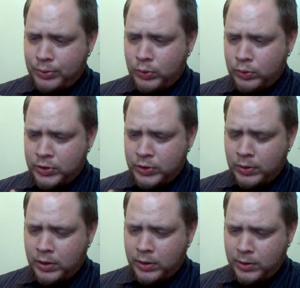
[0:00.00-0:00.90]
pull
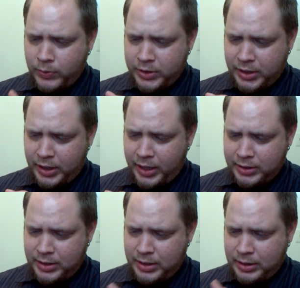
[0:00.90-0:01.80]
too hard, which I
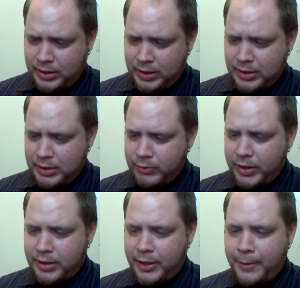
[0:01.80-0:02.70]
accidentally did
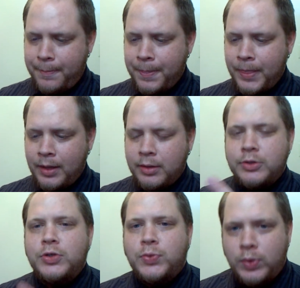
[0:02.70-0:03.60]
right there,
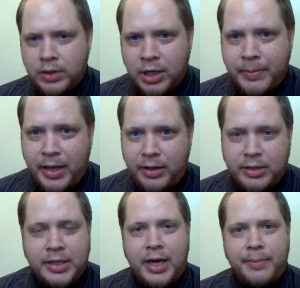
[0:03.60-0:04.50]
juice will come out of
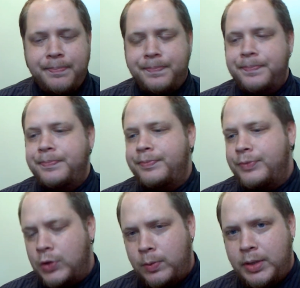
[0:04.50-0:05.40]
the top.
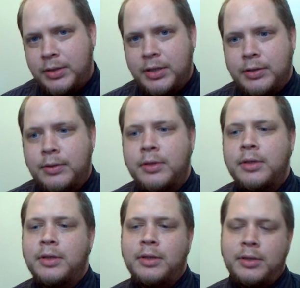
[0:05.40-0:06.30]
No big deal.
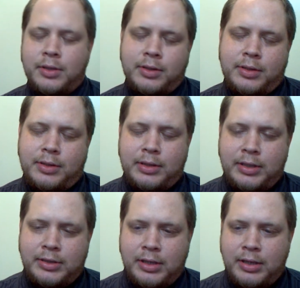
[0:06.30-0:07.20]

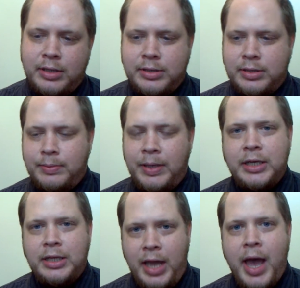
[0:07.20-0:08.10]
It's a
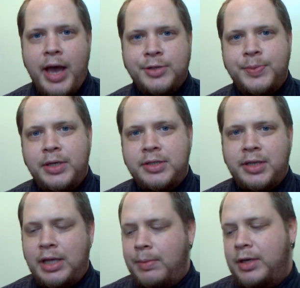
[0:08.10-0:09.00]
pain in the ass, but it's
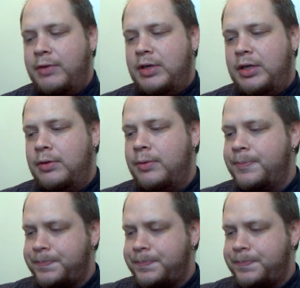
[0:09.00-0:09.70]
not that big of a deal.